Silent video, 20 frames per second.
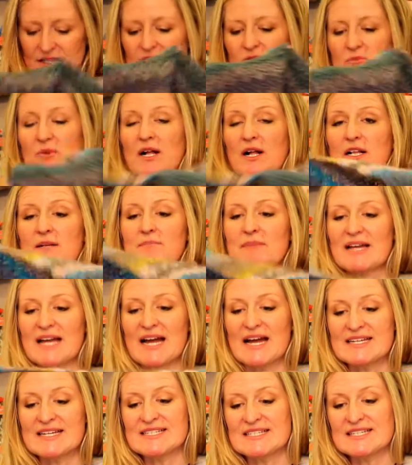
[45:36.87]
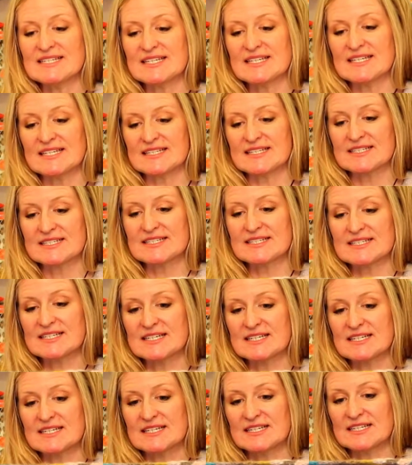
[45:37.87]
well, my idea is,
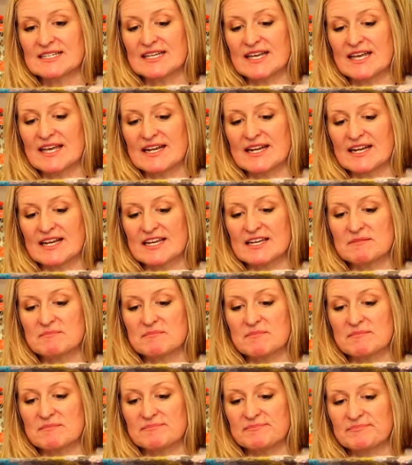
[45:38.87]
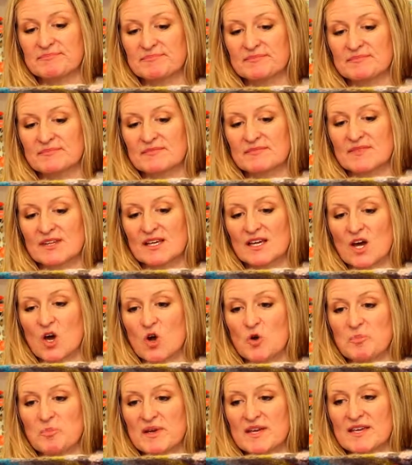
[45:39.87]
and I am
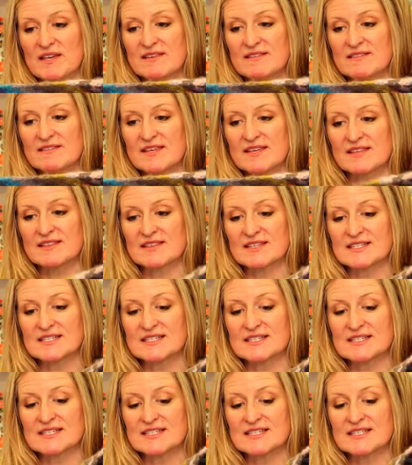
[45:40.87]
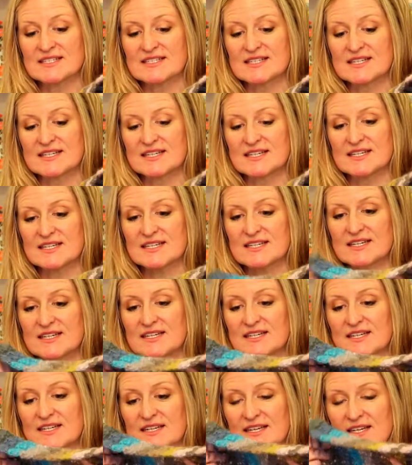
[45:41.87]
hoping that this is the
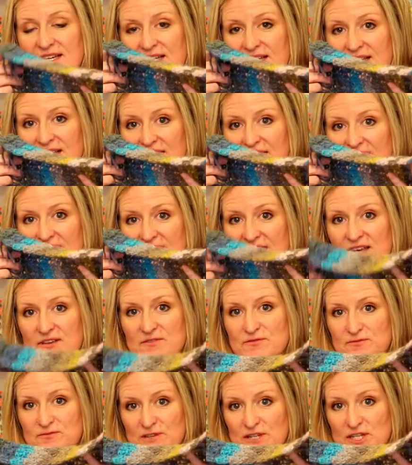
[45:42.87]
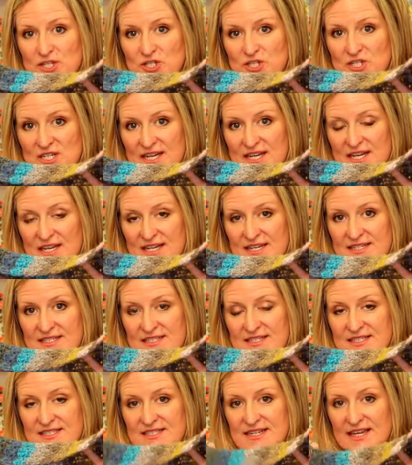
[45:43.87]
finished
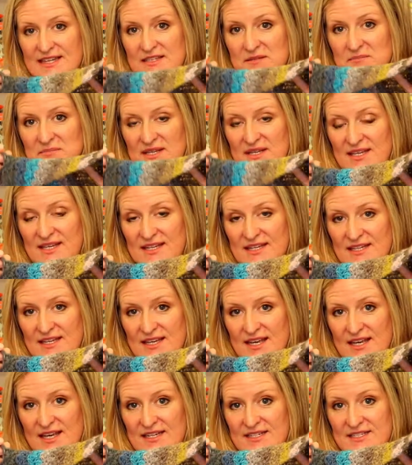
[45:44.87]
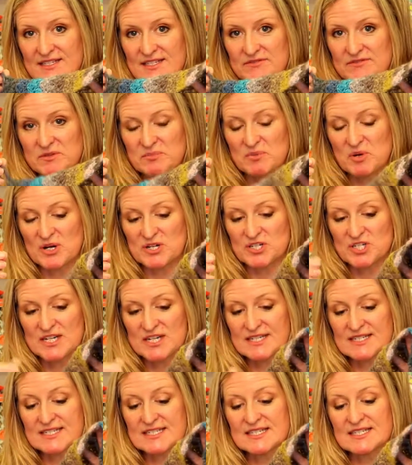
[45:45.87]
end, not the beginning end of the
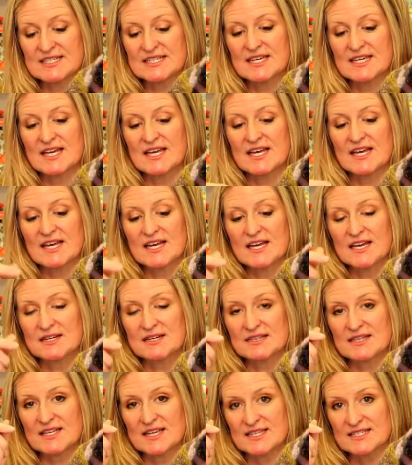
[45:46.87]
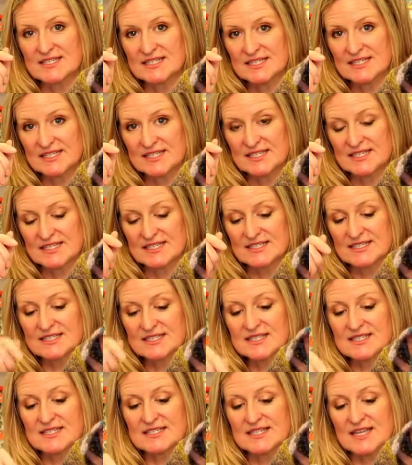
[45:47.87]
project. The idea
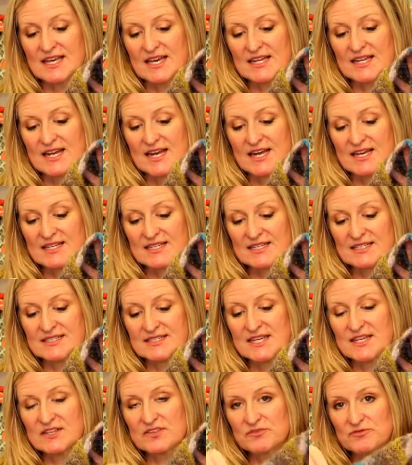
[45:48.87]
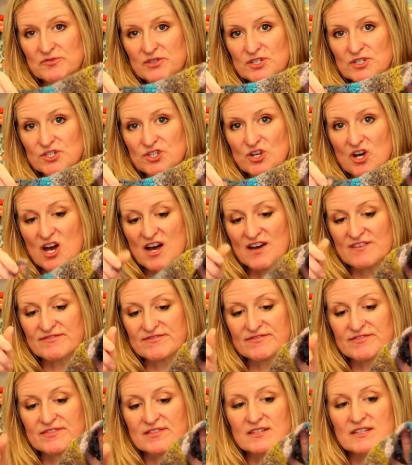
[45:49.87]
is that I can take the fringe
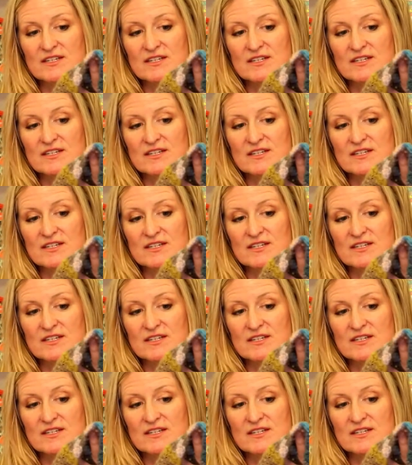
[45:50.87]
off,